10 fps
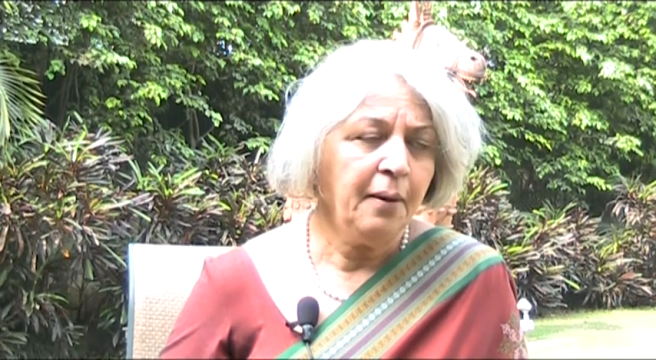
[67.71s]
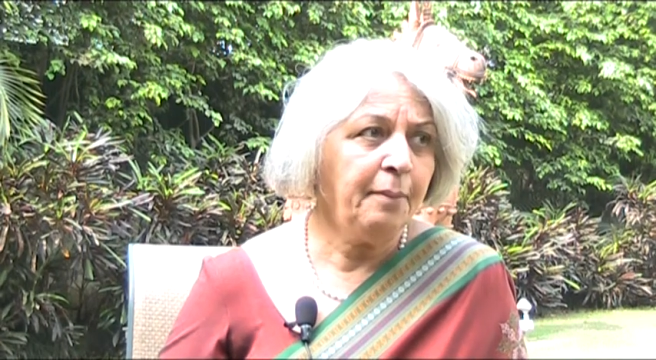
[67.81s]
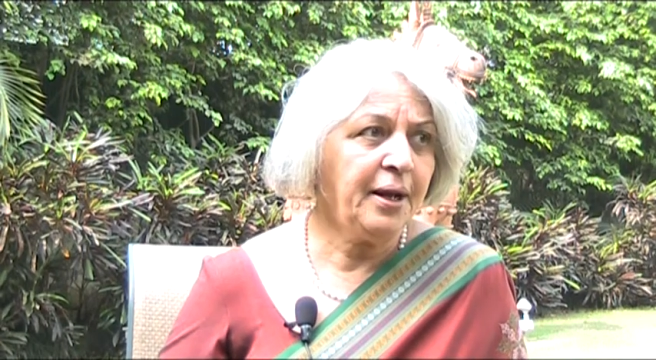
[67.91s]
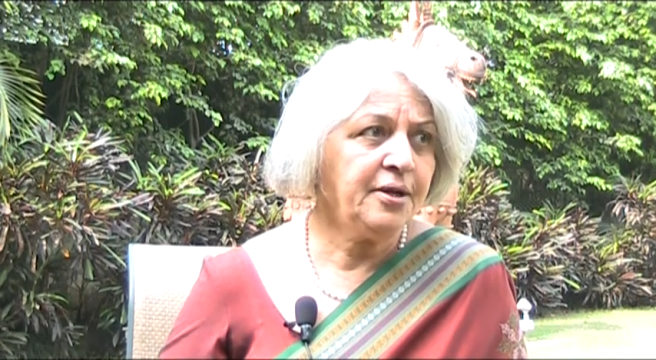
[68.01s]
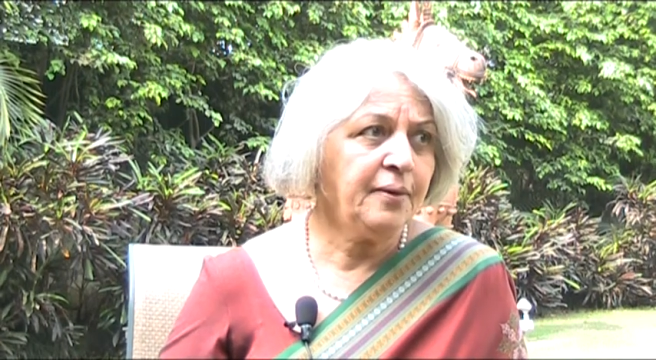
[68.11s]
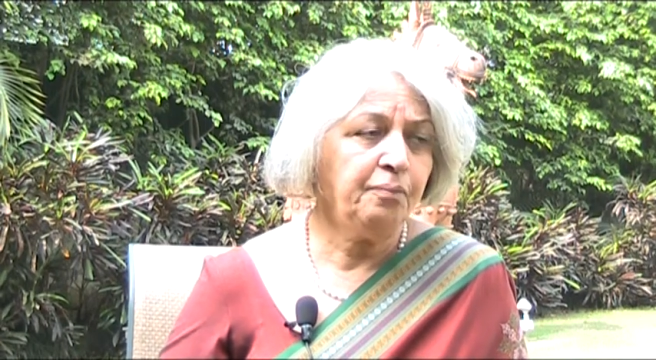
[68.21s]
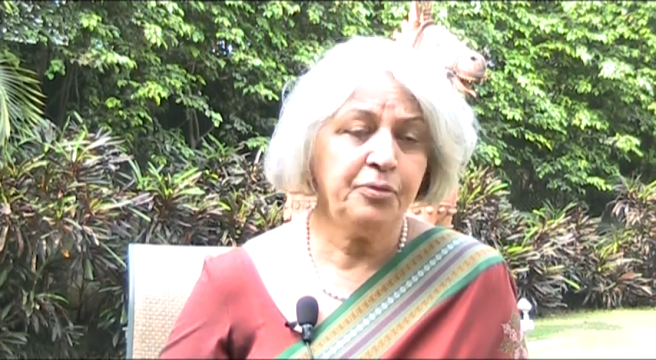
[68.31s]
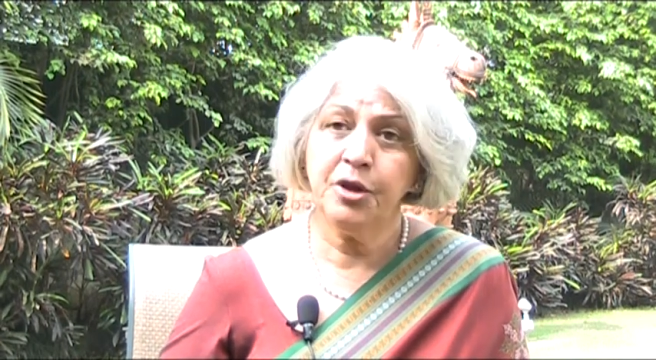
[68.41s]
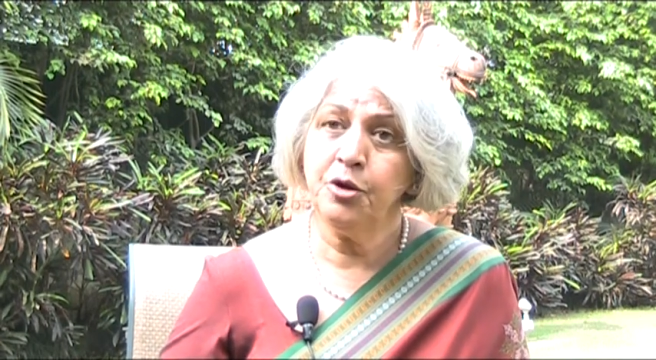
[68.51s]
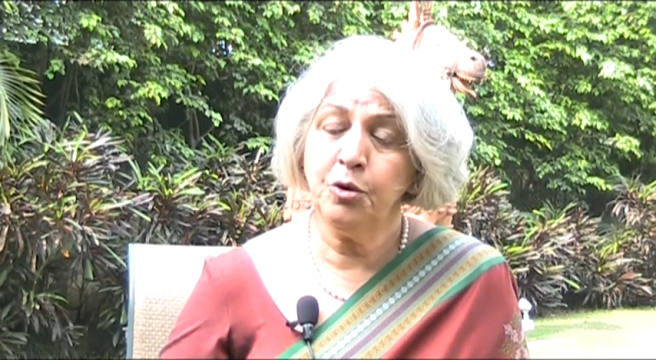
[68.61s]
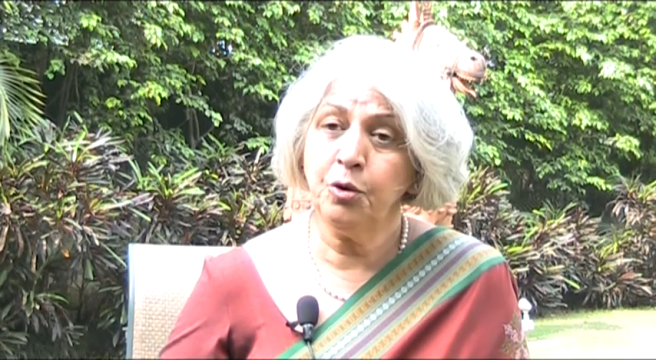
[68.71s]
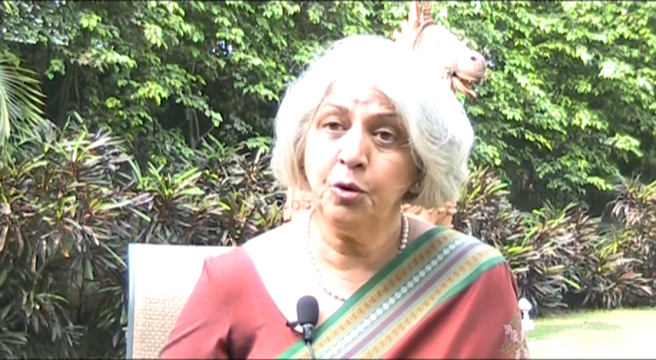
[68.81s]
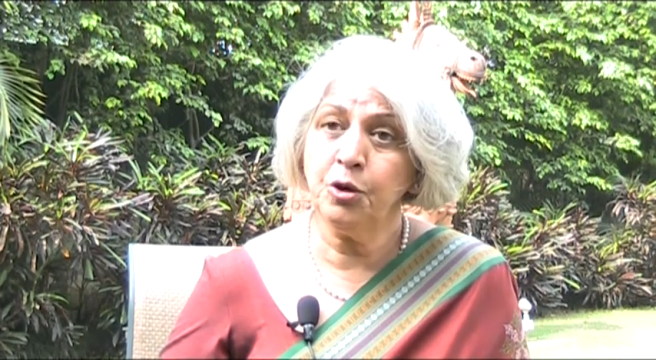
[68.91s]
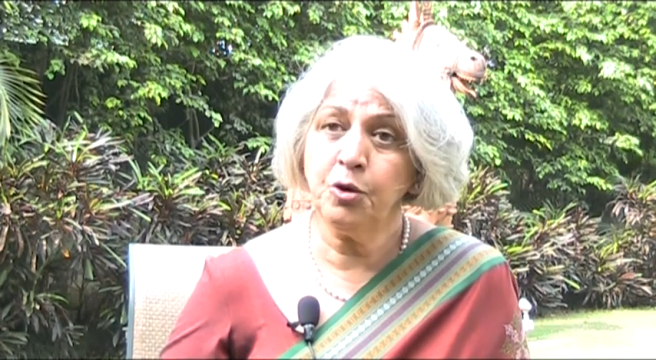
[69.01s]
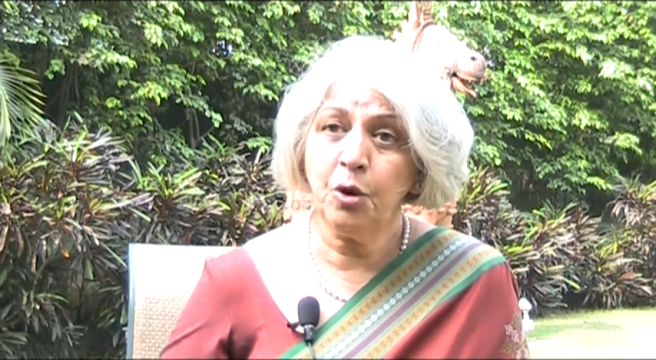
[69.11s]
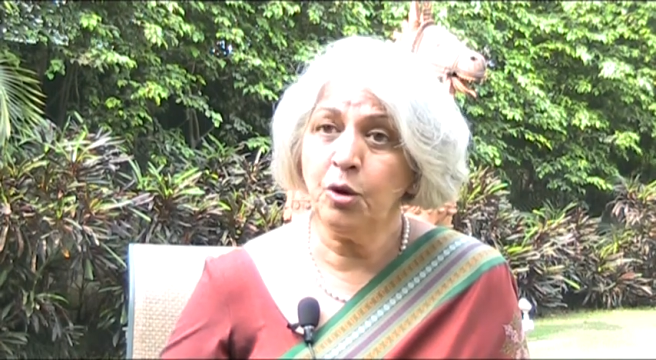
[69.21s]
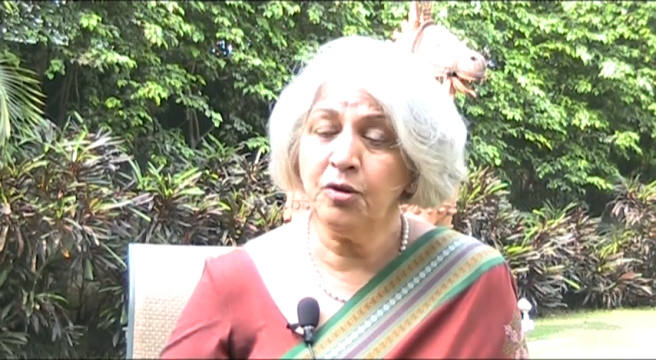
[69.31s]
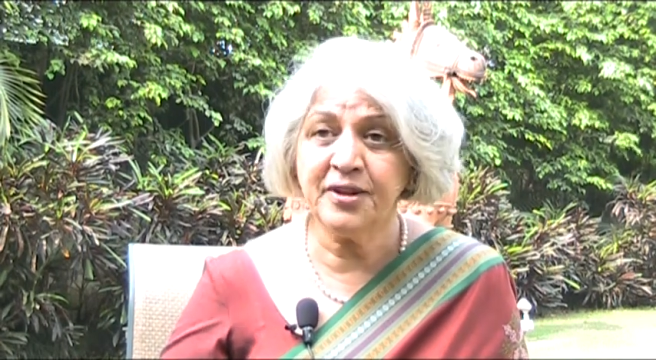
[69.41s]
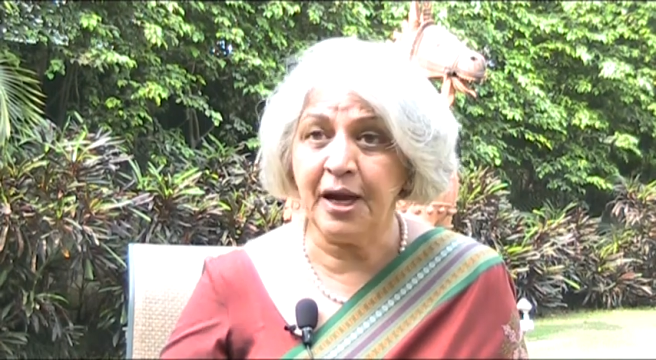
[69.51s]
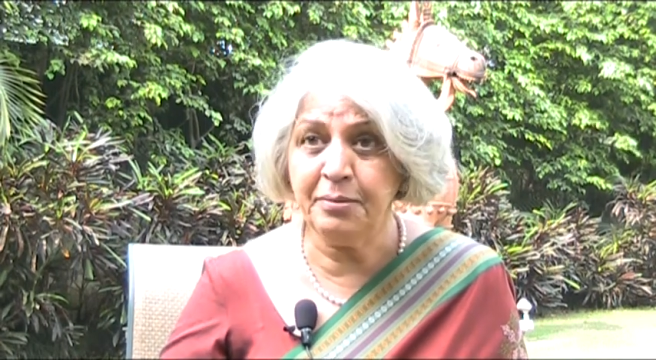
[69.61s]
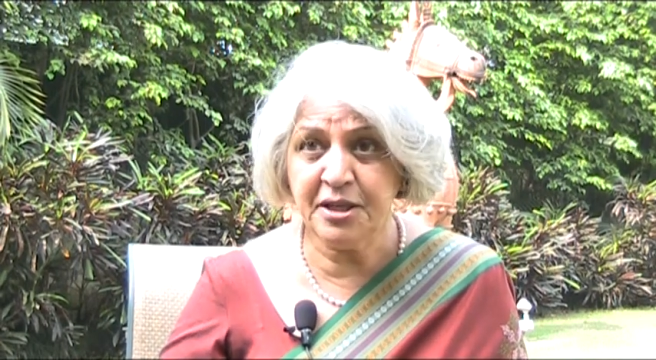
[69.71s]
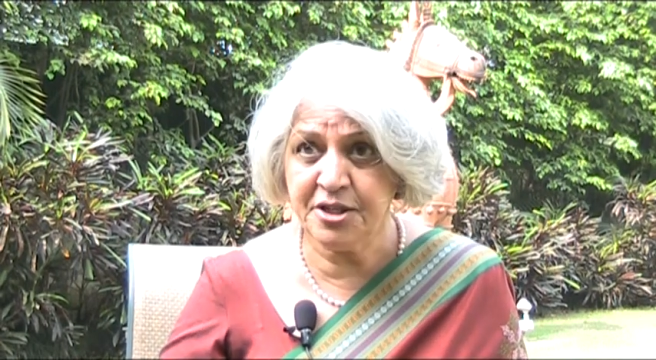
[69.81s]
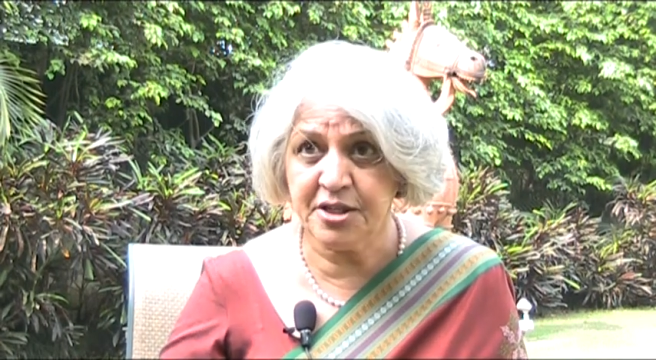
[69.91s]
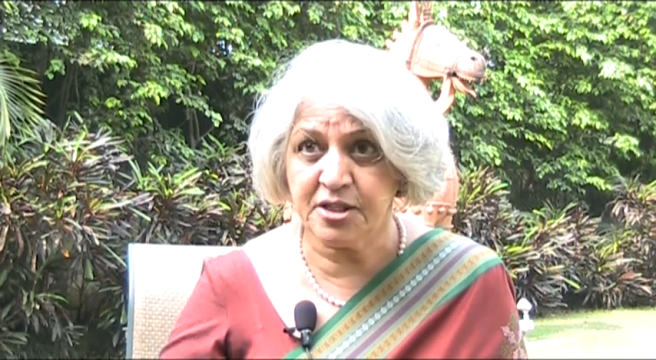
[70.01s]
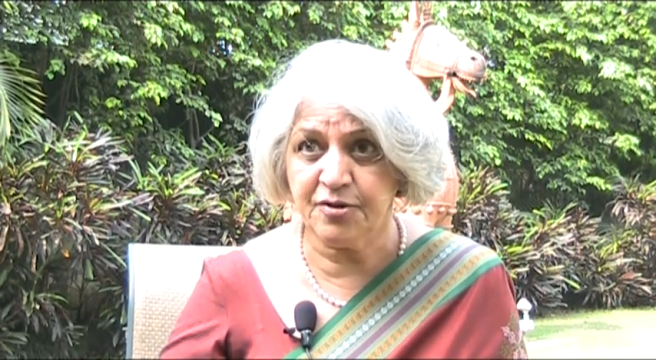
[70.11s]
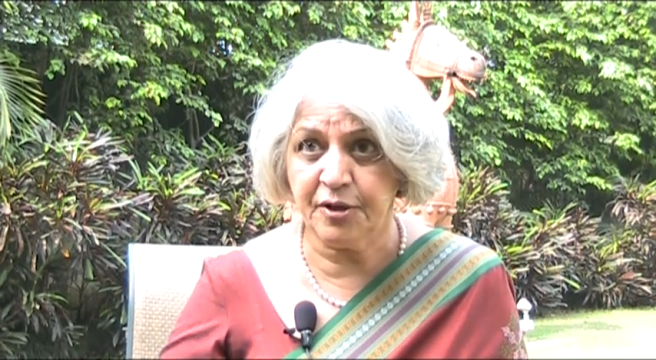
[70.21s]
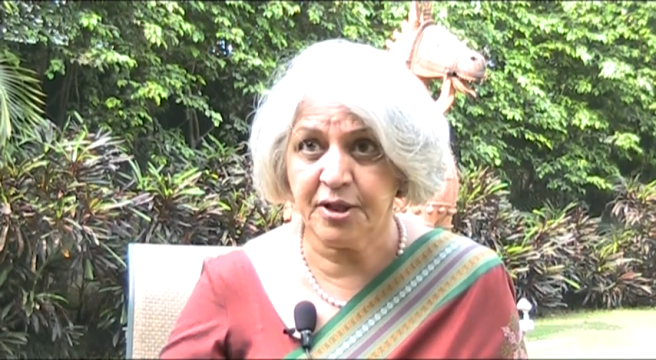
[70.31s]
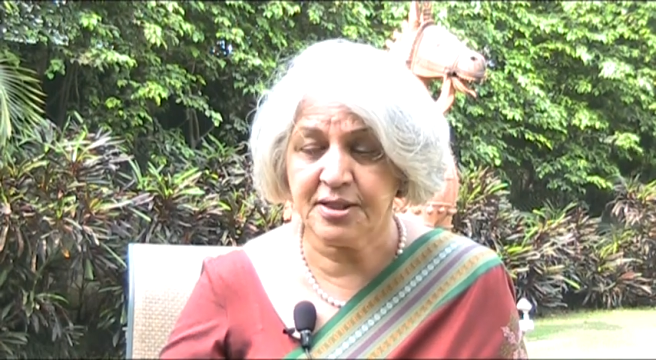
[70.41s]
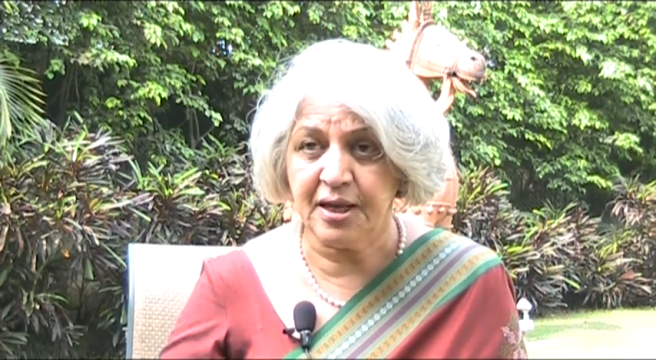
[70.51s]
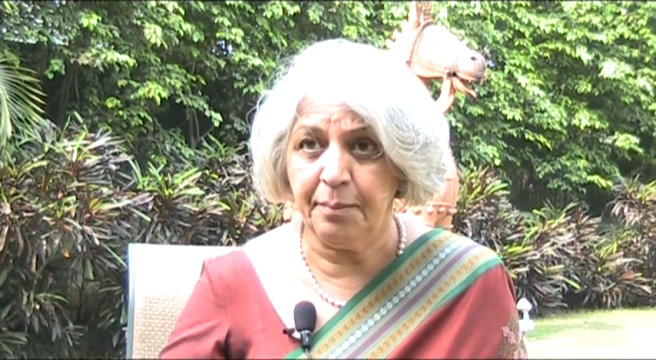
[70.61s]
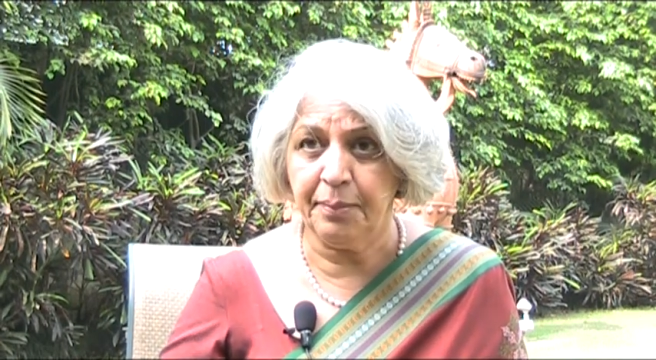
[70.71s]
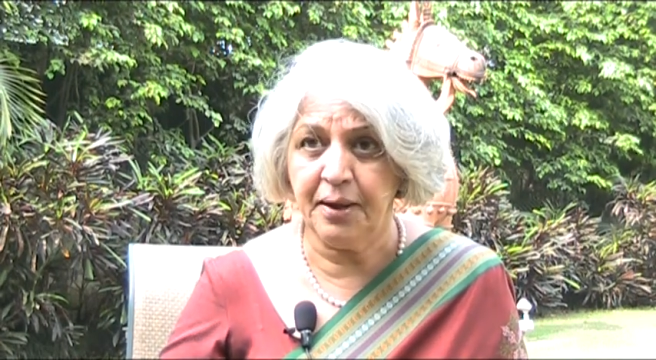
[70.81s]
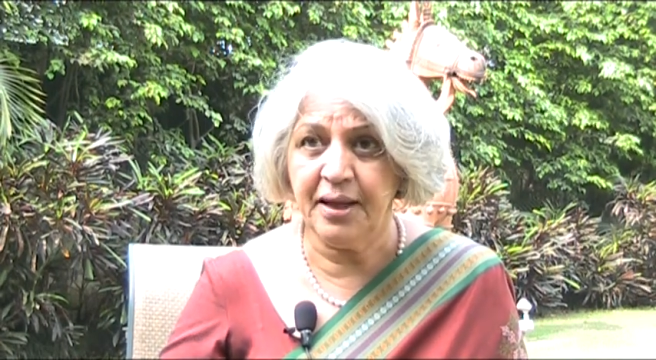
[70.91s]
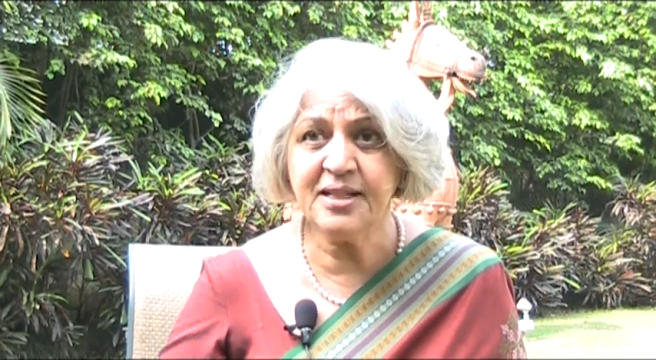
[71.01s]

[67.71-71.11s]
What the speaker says: But you could talk of diabetes, for example.